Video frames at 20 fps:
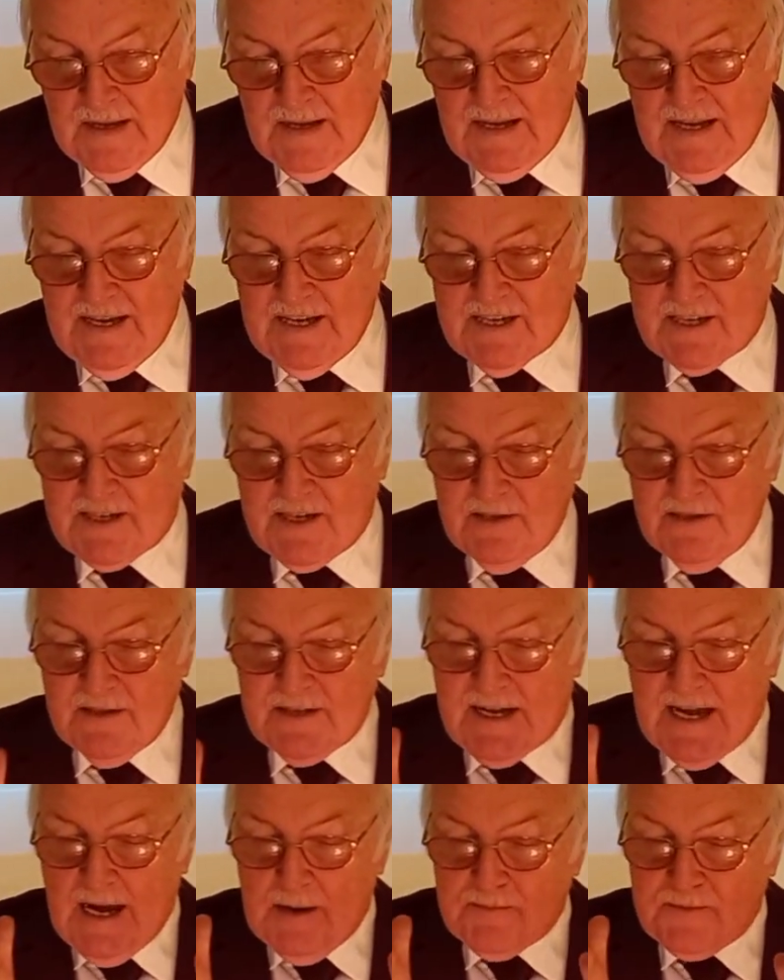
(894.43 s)
He still
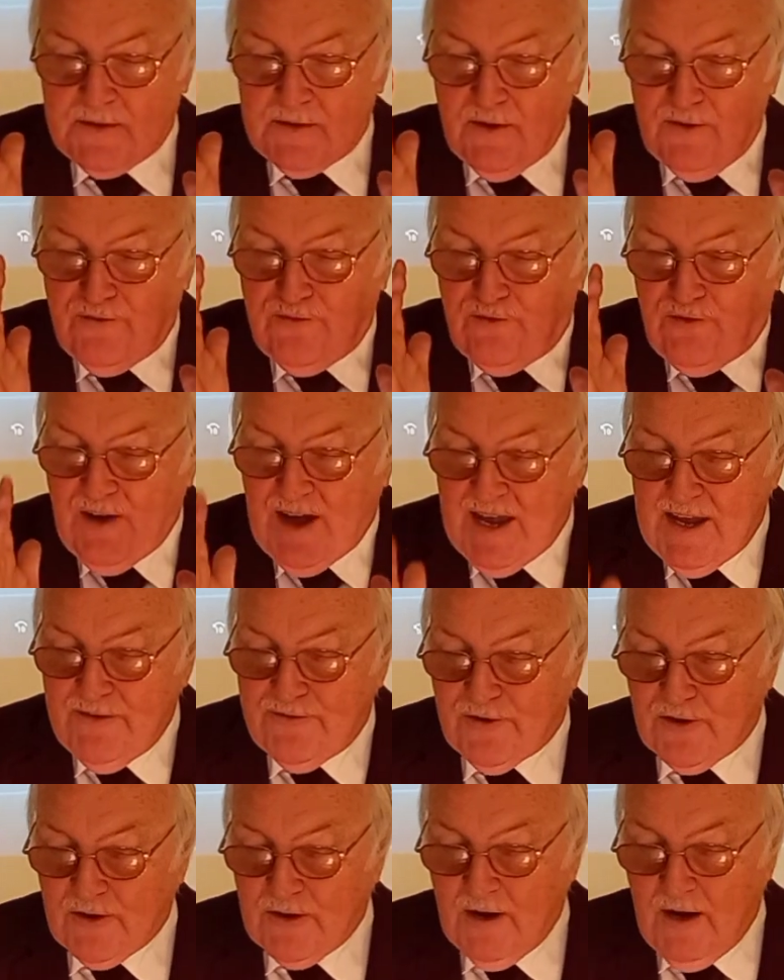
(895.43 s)
kept the
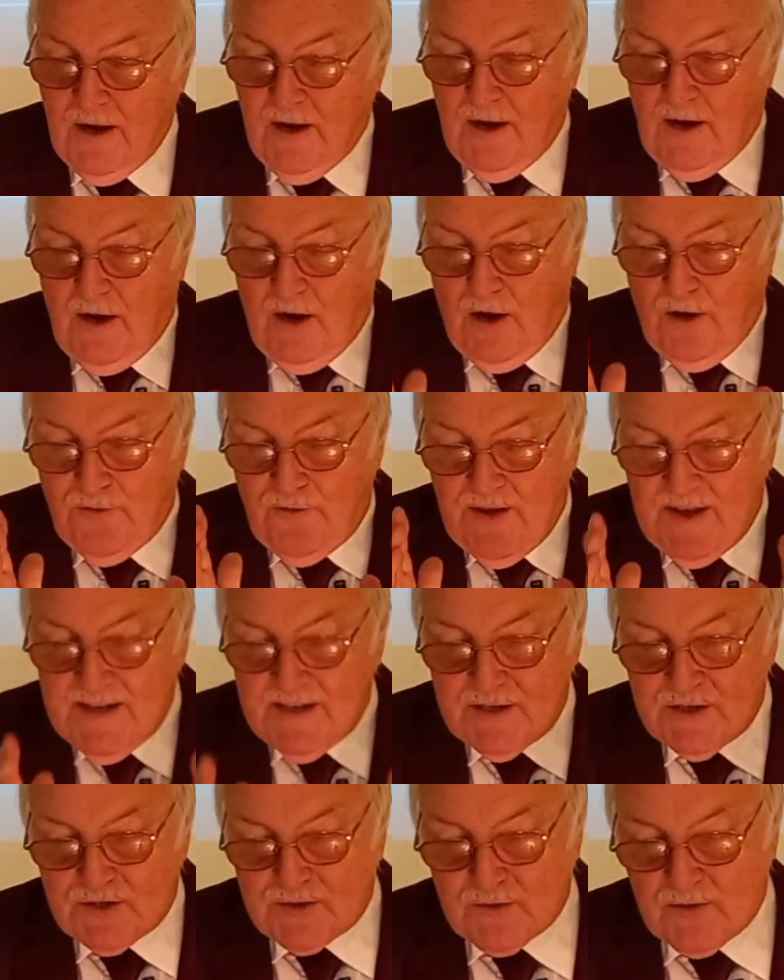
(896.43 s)
favor of
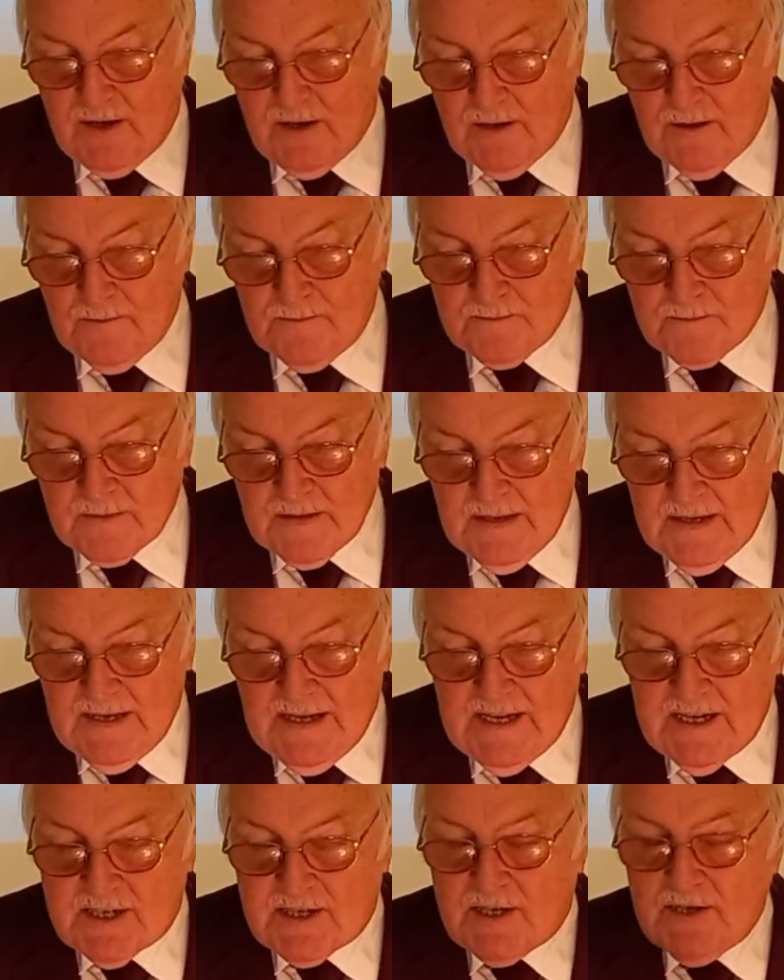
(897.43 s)
Israel.
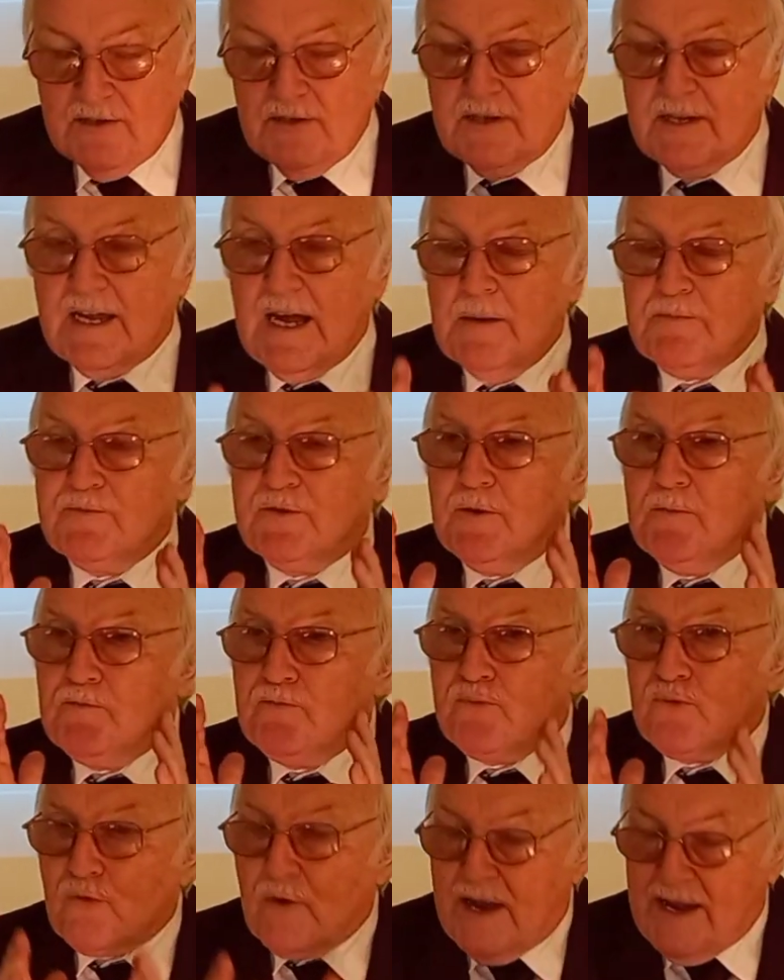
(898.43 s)
He still kept the
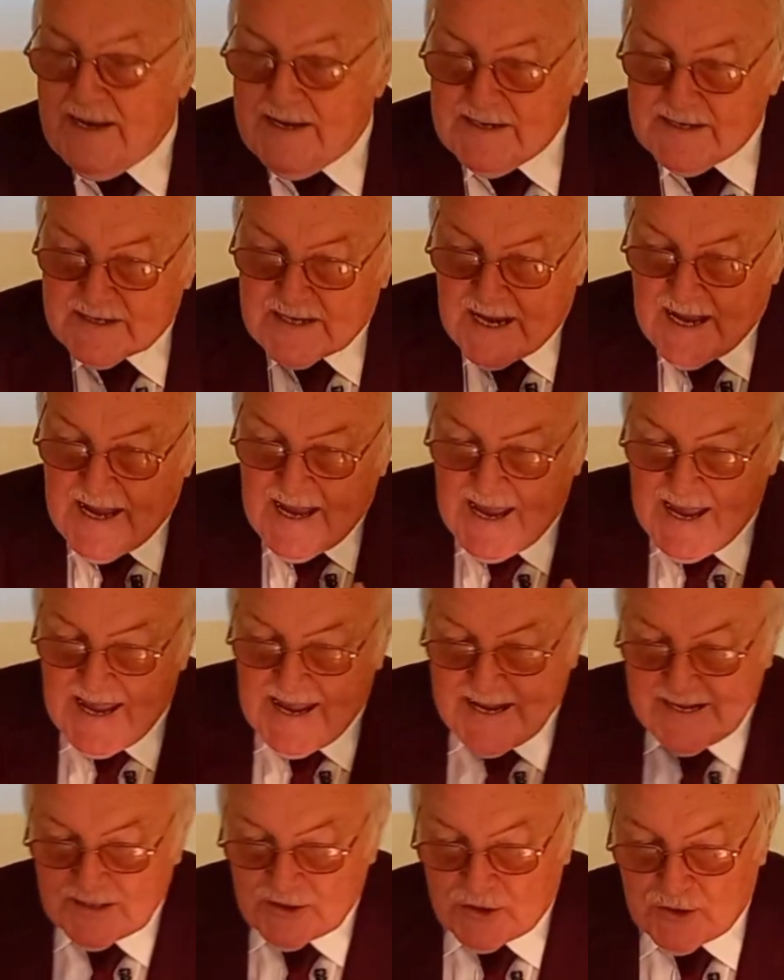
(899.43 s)
praise
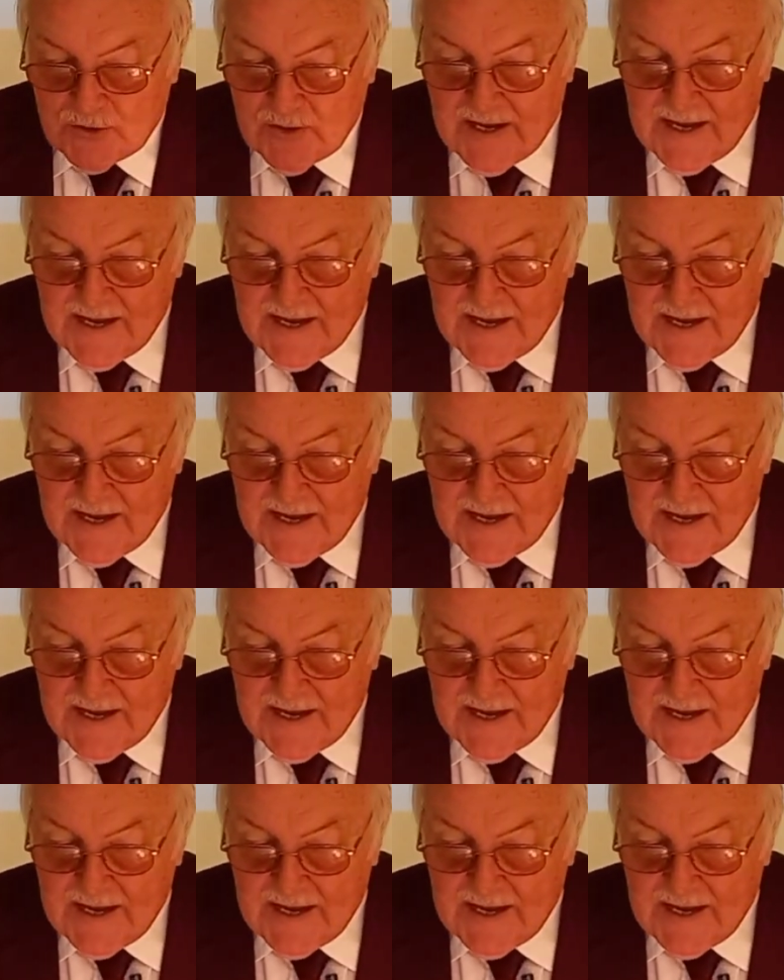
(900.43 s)
into